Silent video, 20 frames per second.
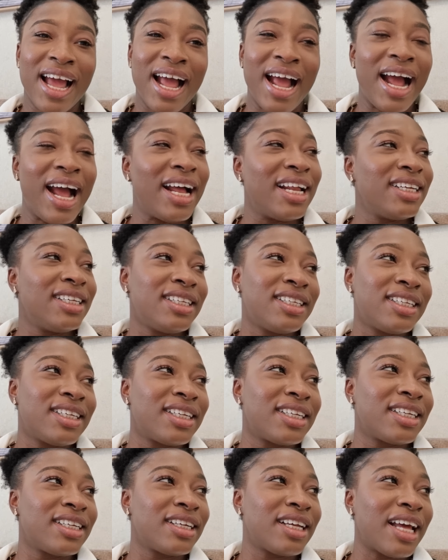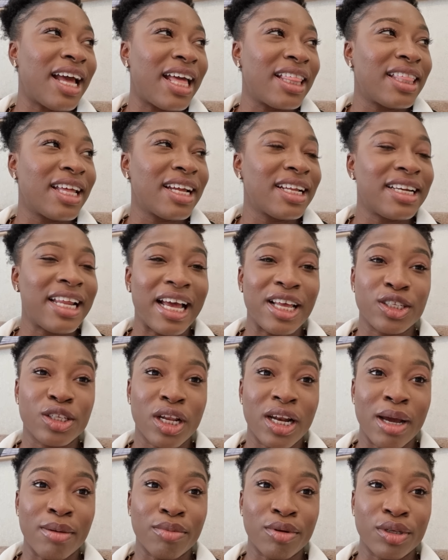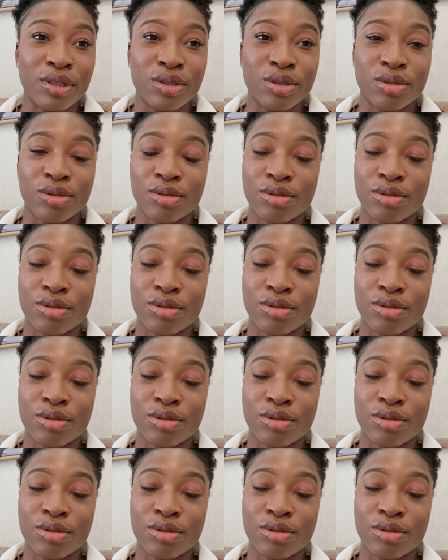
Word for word: and i think that's all i'm going to